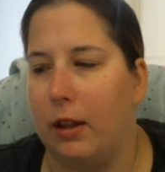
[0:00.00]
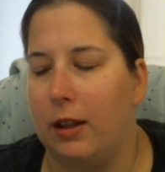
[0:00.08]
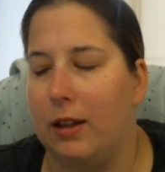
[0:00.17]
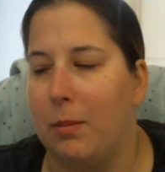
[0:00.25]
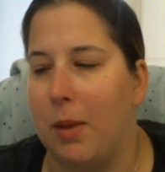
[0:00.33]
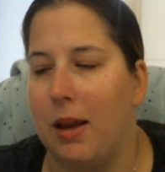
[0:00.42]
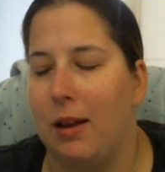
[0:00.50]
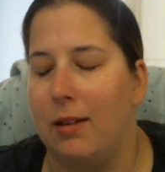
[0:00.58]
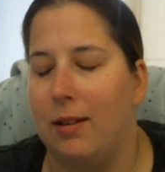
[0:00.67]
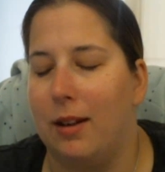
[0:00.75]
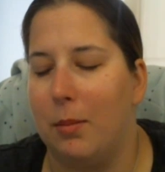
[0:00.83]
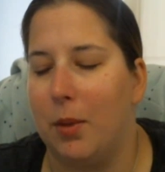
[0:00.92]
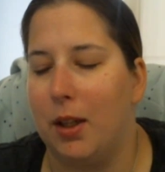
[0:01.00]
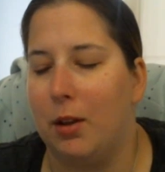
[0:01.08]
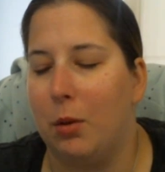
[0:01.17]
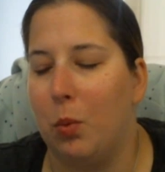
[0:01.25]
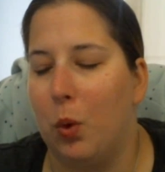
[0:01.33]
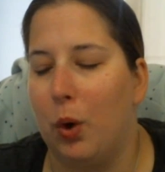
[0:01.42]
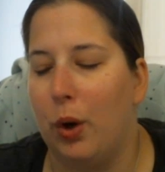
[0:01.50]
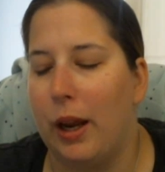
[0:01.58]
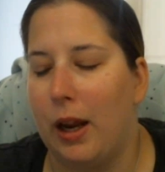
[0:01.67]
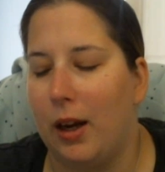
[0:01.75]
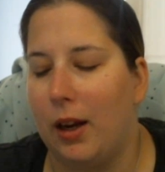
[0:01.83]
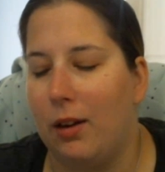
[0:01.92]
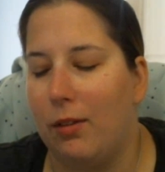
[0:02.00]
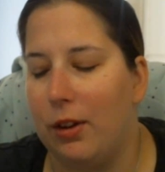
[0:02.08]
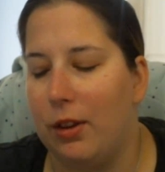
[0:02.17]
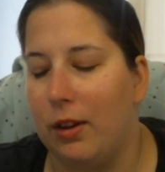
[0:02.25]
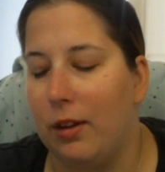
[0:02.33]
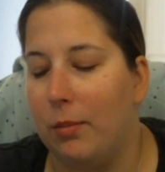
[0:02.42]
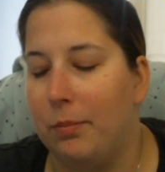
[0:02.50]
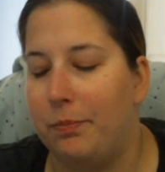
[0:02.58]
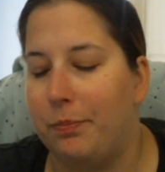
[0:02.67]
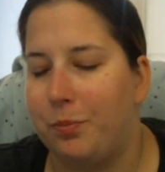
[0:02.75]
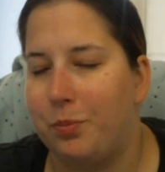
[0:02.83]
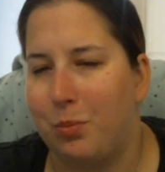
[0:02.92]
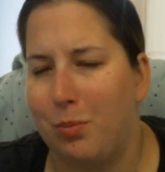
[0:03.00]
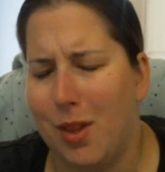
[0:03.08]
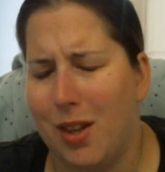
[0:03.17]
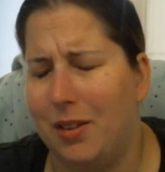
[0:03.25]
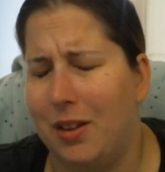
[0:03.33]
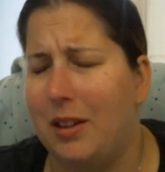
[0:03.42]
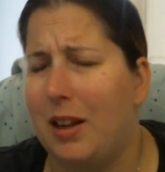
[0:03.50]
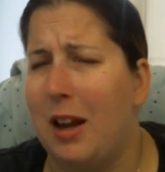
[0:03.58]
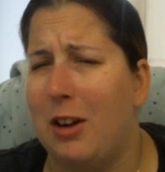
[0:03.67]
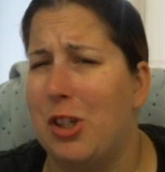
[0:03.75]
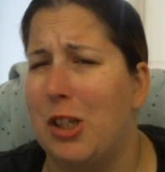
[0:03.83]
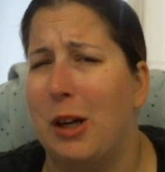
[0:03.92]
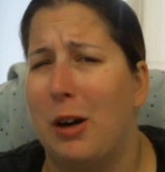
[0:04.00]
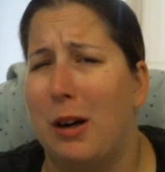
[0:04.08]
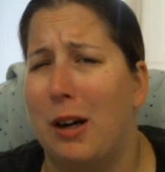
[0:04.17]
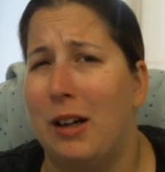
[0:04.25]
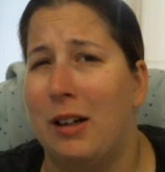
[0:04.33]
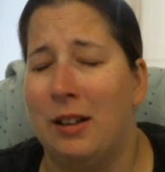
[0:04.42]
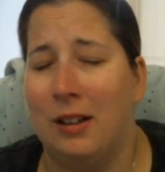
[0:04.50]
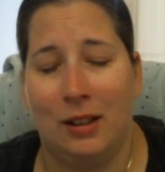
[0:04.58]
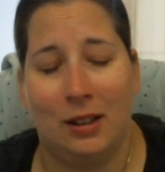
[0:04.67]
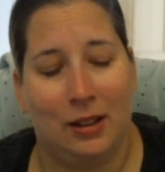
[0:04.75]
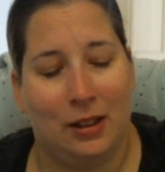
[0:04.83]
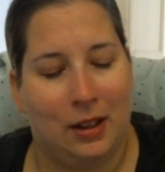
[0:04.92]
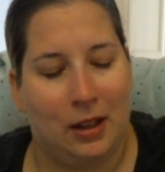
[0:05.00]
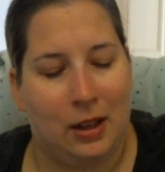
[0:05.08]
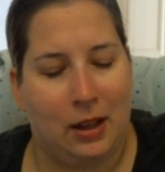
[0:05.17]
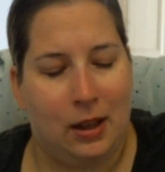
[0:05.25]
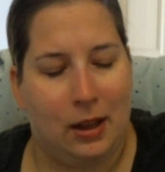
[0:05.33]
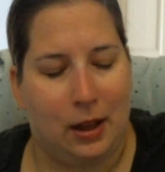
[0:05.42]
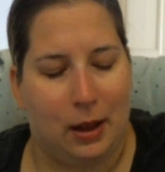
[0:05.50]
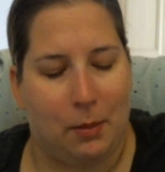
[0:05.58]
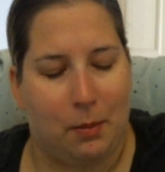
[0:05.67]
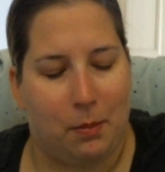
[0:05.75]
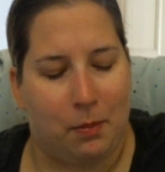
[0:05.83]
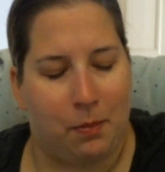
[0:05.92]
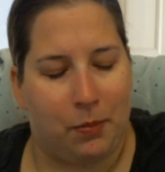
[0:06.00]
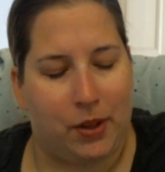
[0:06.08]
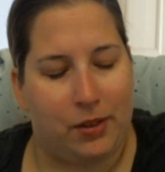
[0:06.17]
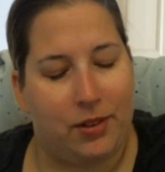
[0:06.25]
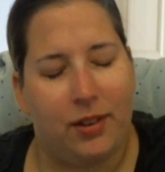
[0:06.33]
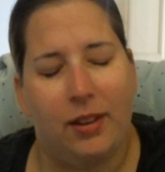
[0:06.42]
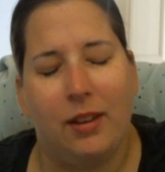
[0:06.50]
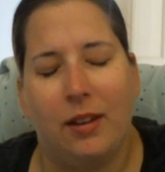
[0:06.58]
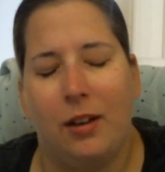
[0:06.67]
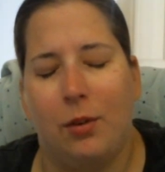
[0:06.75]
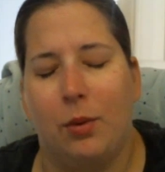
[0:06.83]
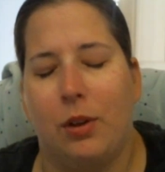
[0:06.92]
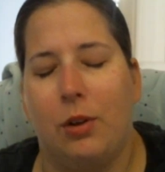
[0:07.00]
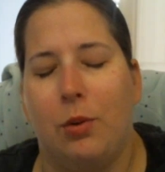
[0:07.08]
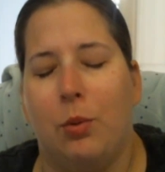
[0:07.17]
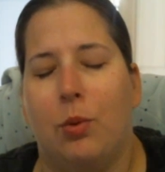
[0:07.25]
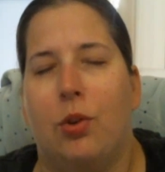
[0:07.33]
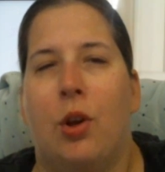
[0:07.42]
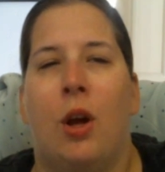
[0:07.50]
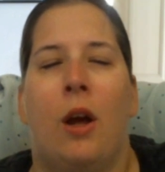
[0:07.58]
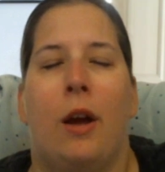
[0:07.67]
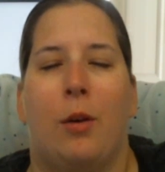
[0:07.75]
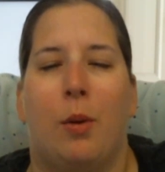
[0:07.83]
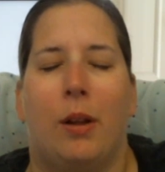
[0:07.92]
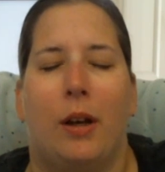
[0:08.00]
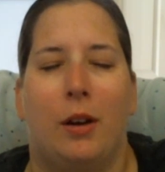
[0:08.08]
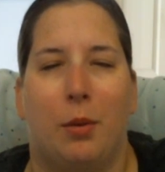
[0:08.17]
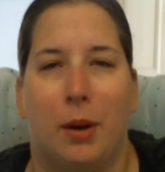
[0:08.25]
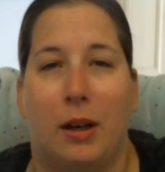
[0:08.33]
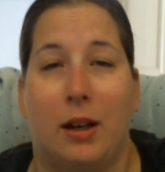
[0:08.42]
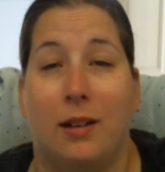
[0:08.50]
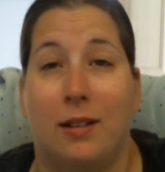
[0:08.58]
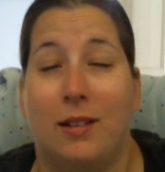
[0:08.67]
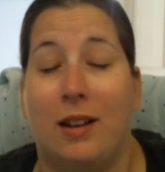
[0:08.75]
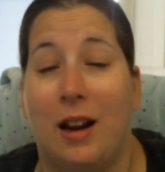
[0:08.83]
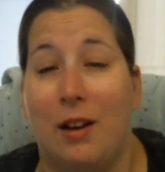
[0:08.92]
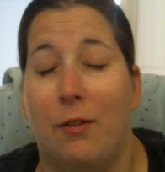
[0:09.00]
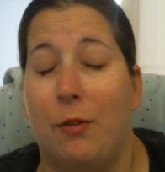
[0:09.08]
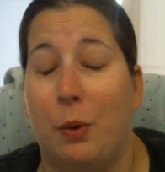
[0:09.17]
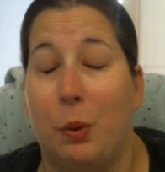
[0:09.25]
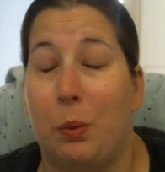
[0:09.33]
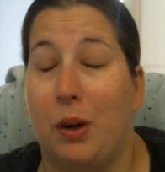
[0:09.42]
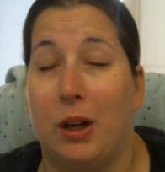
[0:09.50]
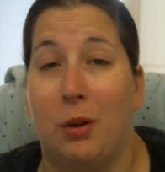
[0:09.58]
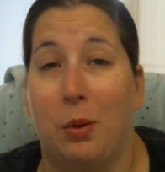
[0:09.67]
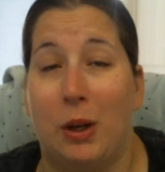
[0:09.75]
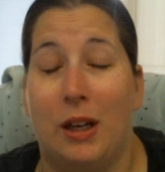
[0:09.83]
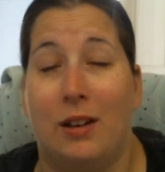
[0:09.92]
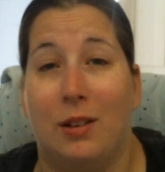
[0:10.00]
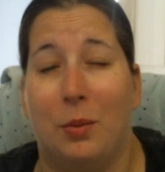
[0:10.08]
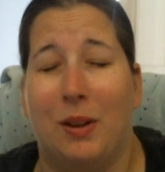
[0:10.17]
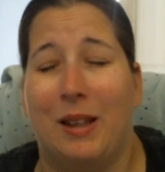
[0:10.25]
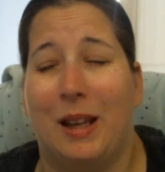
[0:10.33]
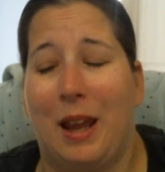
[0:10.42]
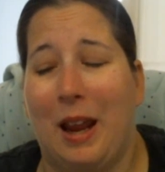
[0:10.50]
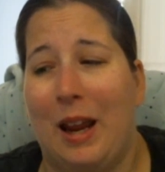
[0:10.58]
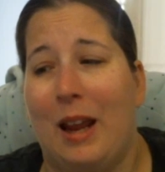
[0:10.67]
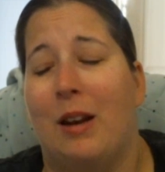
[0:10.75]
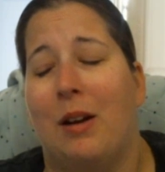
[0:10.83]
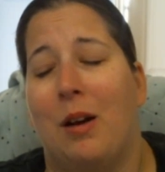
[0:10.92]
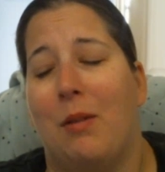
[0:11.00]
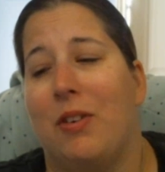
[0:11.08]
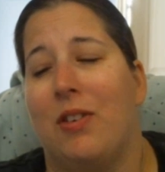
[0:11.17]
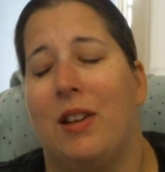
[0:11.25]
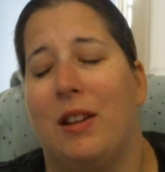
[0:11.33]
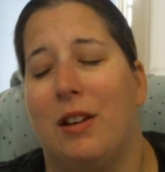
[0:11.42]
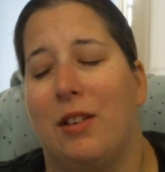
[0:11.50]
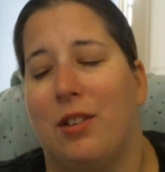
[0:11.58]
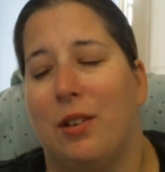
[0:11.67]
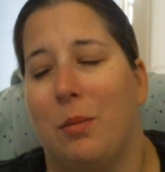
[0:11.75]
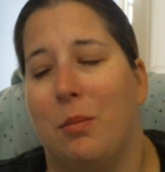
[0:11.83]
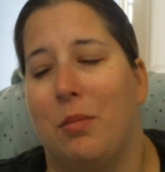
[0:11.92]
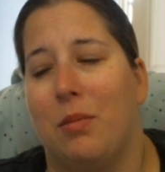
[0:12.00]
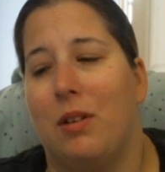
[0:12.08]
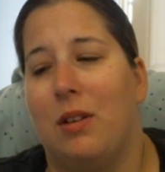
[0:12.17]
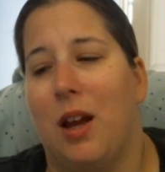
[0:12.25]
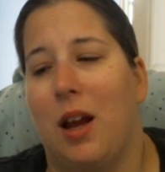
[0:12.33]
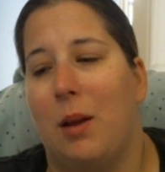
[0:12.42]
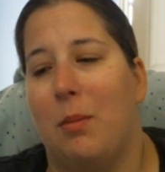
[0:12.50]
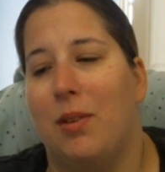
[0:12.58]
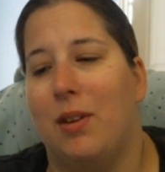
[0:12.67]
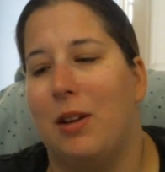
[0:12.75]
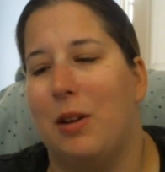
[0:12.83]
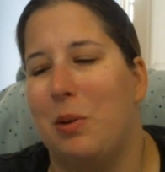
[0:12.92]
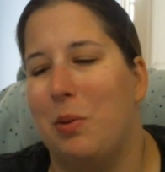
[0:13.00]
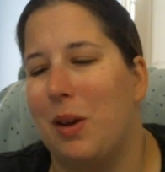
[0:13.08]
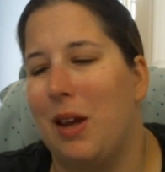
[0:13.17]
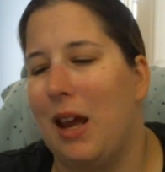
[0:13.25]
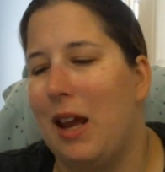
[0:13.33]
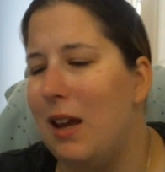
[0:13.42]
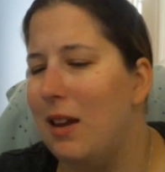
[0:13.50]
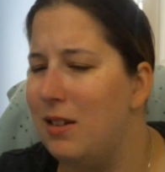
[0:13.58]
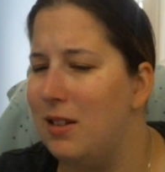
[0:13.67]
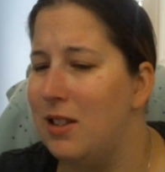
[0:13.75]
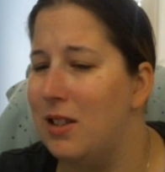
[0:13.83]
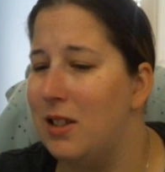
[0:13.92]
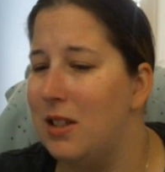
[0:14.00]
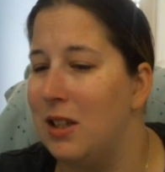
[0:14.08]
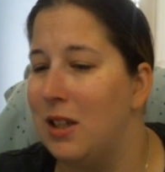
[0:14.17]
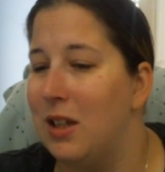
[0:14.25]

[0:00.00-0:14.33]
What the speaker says: Like, they make it seem like they're more organic and everything than they actually are. Not to say that they don't use high-quality ingredients and food-grade ingredients when they can. Obviously, there are some times that you can't.